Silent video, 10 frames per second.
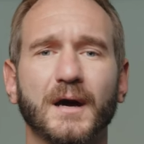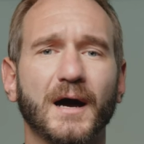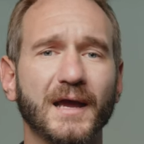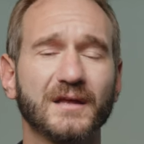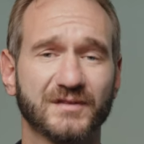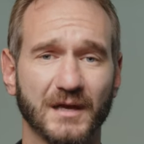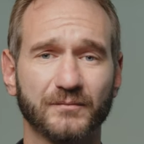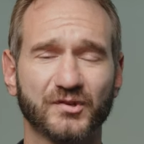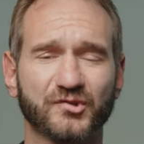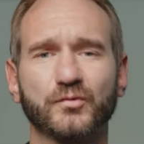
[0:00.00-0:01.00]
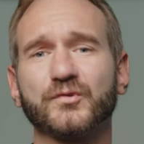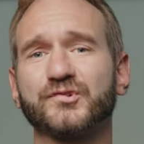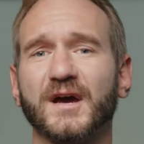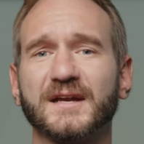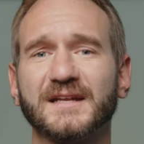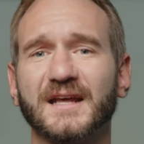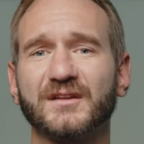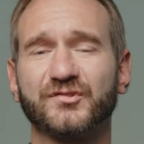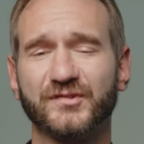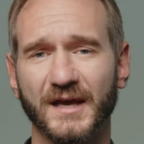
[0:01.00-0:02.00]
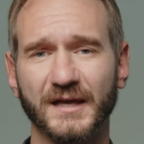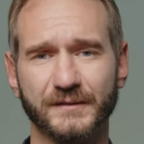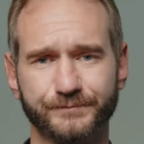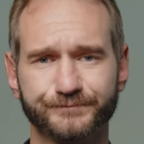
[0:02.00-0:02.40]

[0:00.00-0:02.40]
I attempted suicide at age 10.